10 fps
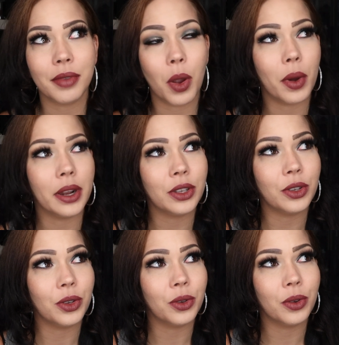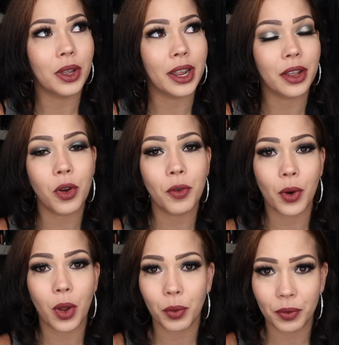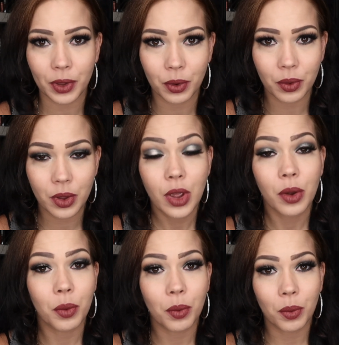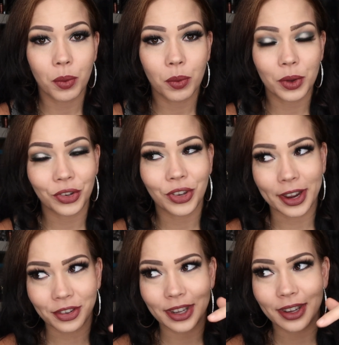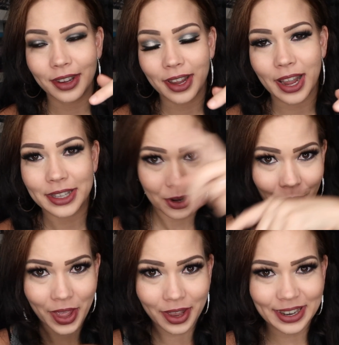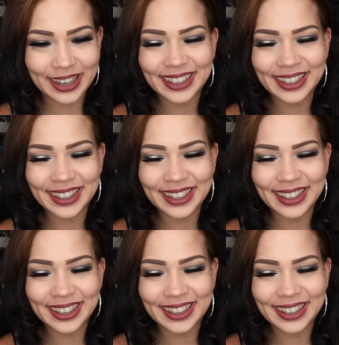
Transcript: wanted to do and like an overall review, which actually I did all that.